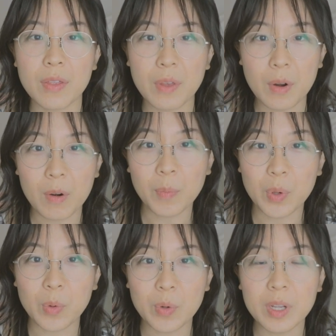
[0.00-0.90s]

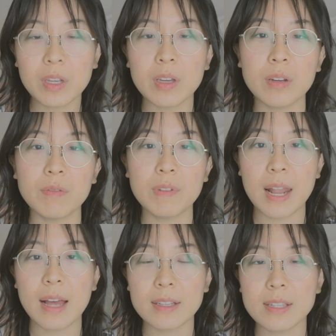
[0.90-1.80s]
therapeutic and
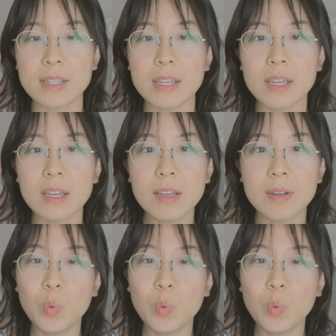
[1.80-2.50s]
relaxing,